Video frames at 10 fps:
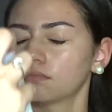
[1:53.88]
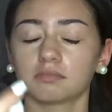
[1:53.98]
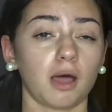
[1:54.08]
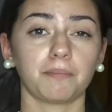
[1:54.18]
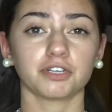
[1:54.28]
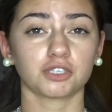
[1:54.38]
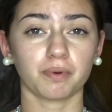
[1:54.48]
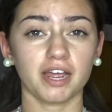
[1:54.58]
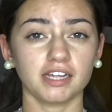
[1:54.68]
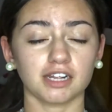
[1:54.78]
a couple
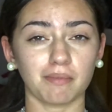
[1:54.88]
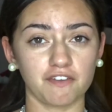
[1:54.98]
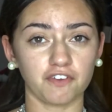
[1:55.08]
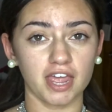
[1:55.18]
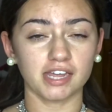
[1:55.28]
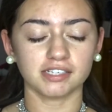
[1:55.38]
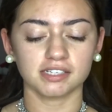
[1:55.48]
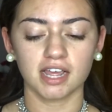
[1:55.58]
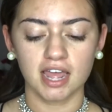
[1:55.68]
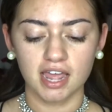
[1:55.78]
sprays on my
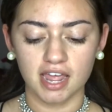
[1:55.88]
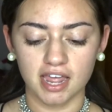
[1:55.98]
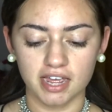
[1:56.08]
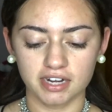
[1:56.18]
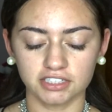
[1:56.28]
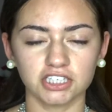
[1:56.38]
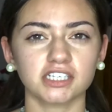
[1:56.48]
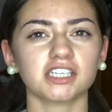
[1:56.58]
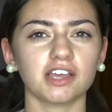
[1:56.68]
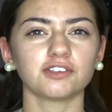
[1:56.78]
face, and it
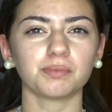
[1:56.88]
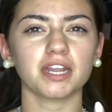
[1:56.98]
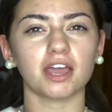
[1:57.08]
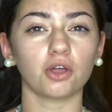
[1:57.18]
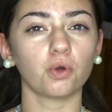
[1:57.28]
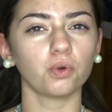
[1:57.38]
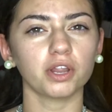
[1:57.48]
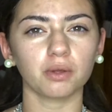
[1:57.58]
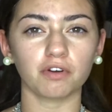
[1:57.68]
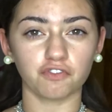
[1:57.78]
just gives me like a
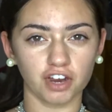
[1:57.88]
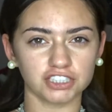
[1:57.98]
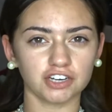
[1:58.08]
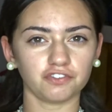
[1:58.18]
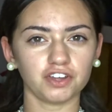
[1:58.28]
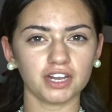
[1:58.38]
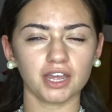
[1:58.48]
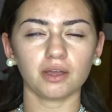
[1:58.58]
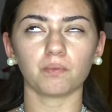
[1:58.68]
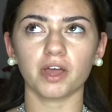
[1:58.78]
cooling, refreshing
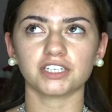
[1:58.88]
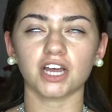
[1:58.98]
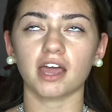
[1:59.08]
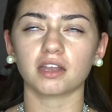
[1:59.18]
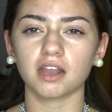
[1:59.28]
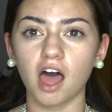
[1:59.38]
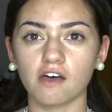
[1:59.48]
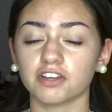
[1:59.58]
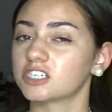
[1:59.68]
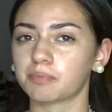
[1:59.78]
feeling, which I
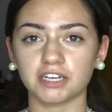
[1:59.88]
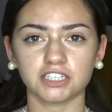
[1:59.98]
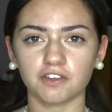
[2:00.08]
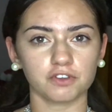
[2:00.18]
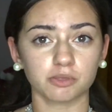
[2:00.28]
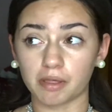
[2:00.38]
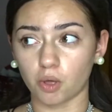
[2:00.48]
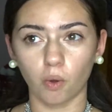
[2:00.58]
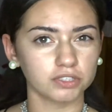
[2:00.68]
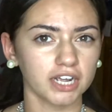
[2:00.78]
love, especially if you spend
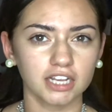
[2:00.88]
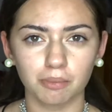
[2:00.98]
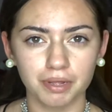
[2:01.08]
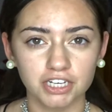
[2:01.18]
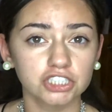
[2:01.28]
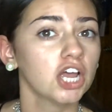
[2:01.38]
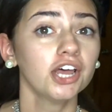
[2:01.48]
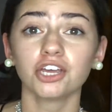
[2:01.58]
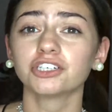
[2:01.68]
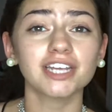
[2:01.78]
the whole day at the beach.
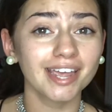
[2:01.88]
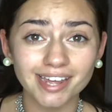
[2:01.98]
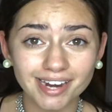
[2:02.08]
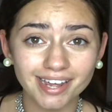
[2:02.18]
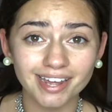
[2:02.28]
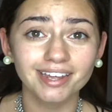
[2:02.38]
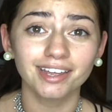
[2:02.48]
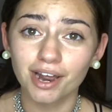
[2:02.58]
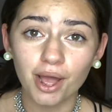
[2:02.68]
You're tanning, you